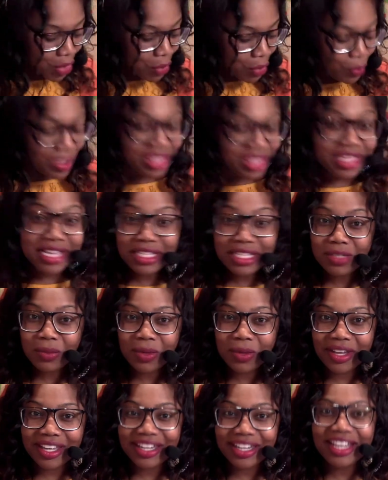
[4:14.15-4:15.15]
With this
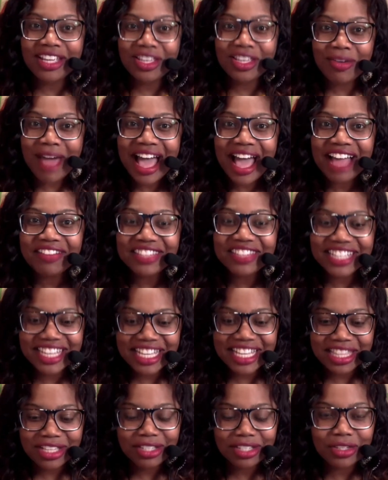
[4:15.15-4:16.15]
one, you have to
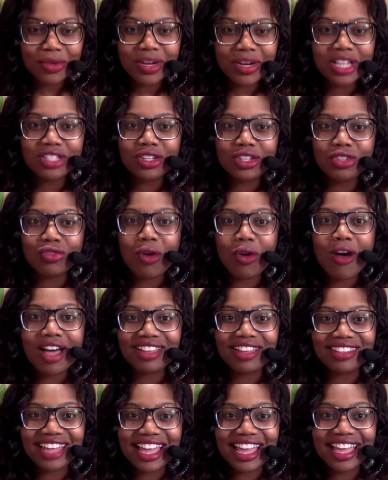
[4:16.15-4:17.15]
get the student to draw a
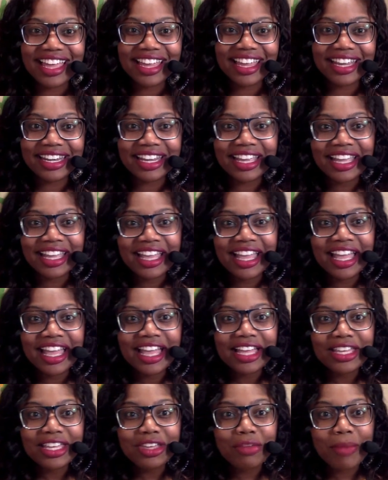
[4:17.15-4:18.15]
line.
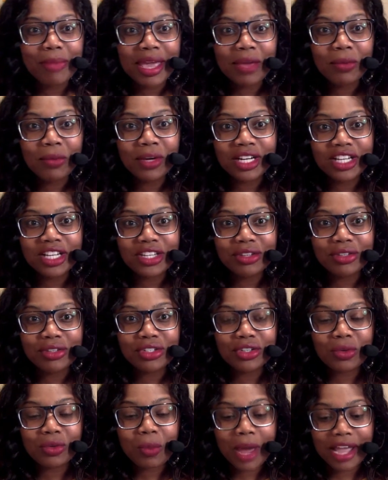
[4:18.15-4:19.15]
You may want to use
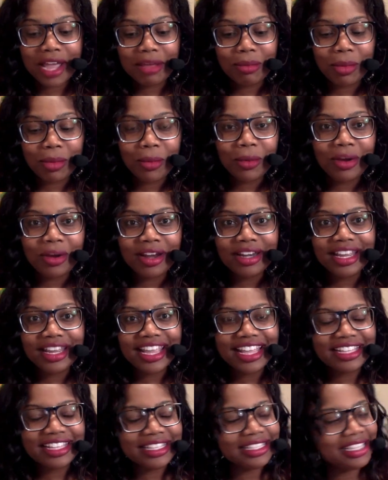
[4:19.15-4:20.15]
your whiteboard
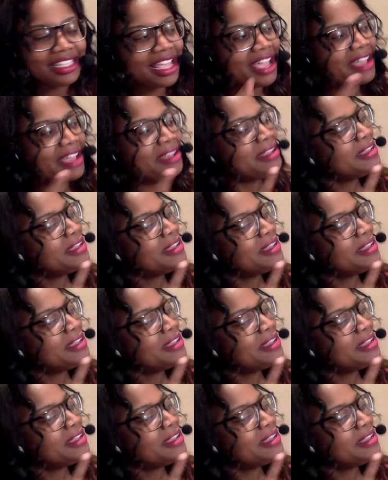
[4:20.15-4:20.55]
and say,